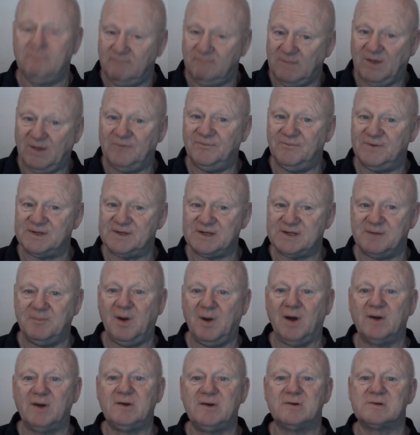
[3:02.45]
and visit
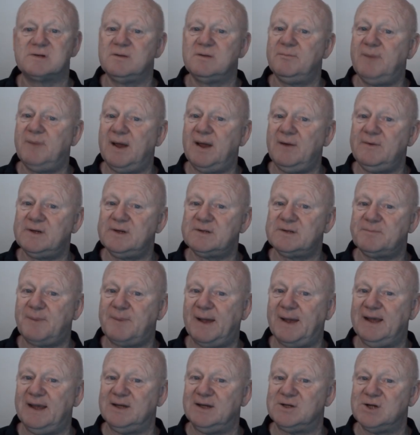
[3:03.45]
my custom bonus
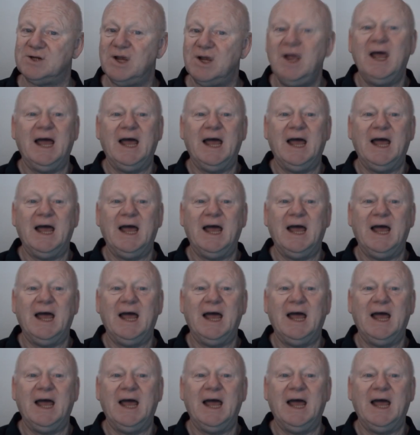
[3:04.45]
page